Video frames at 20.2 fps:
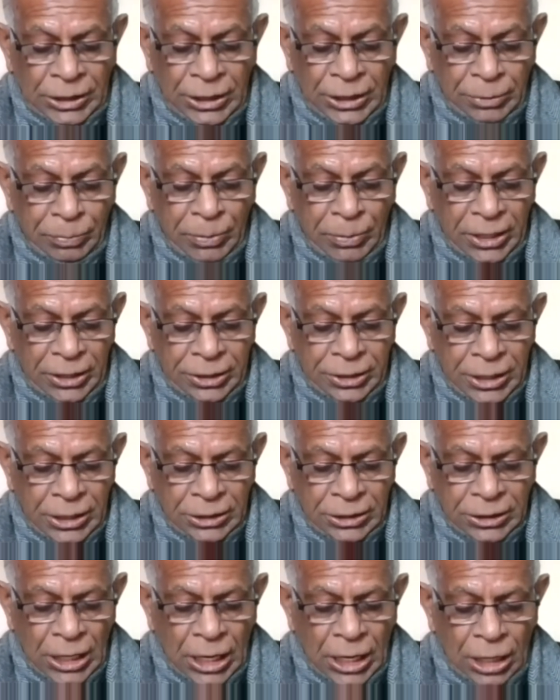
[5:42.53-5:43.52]
He made
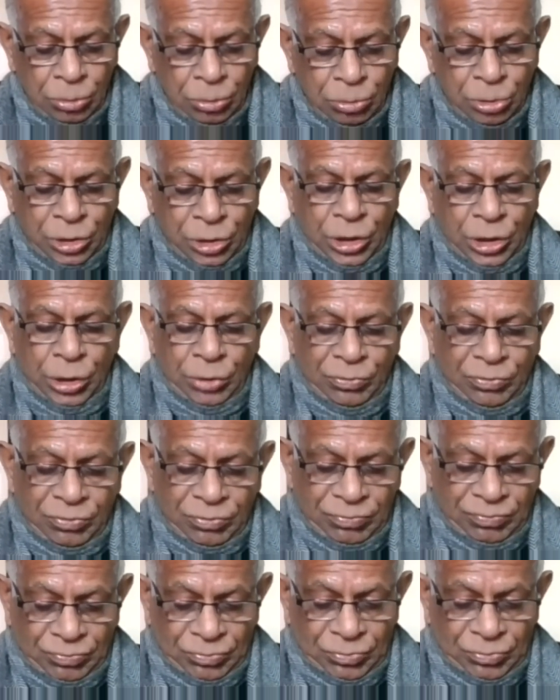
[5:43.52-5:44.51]
Nikita Khrushchev,
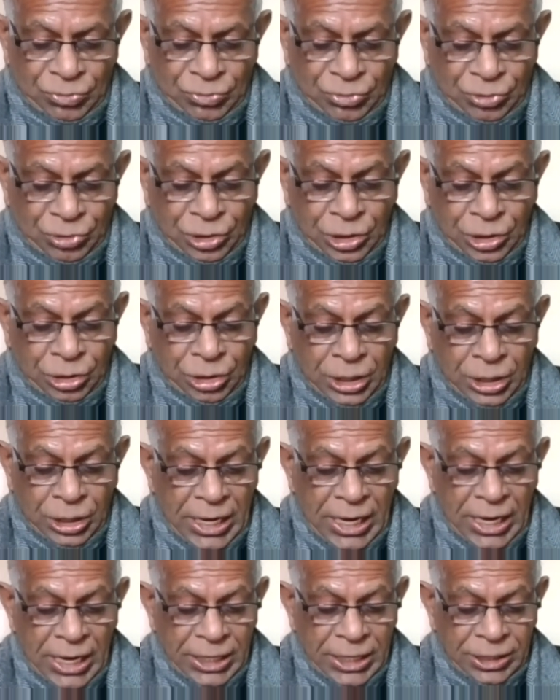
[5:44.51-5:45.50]

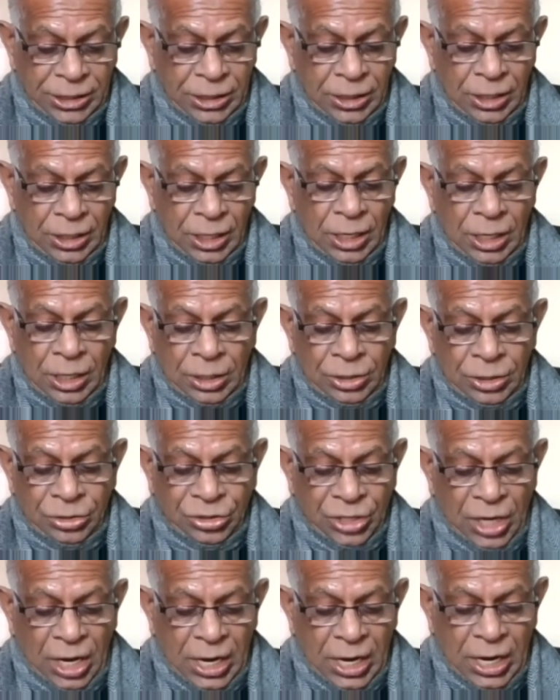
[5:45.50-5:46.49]
68,
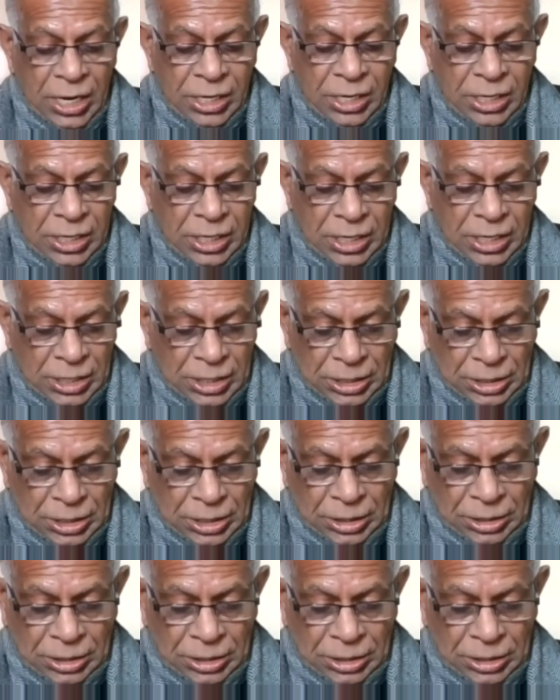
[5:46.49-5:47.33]
surrender.